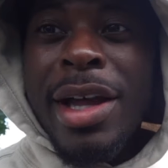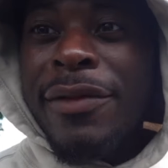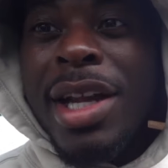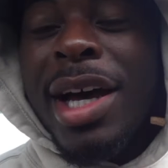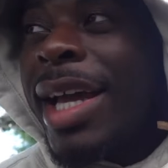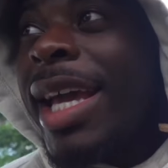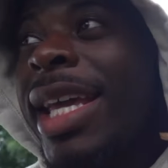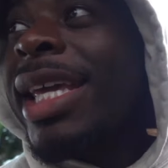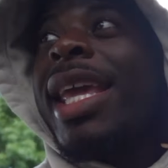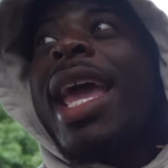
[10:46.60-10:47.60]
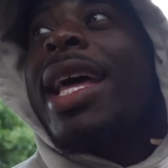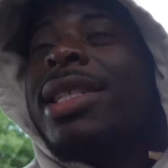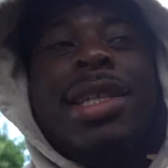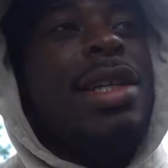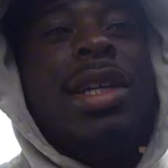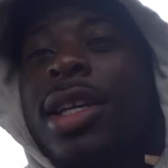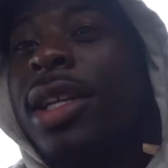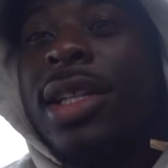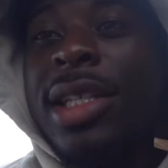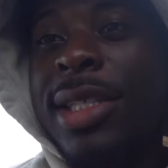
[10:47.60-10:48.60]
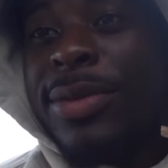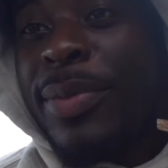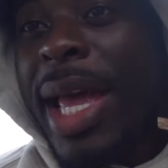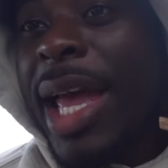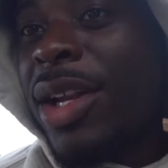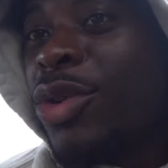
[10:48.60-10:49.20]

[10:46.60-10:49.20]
have not ate yet. This is bad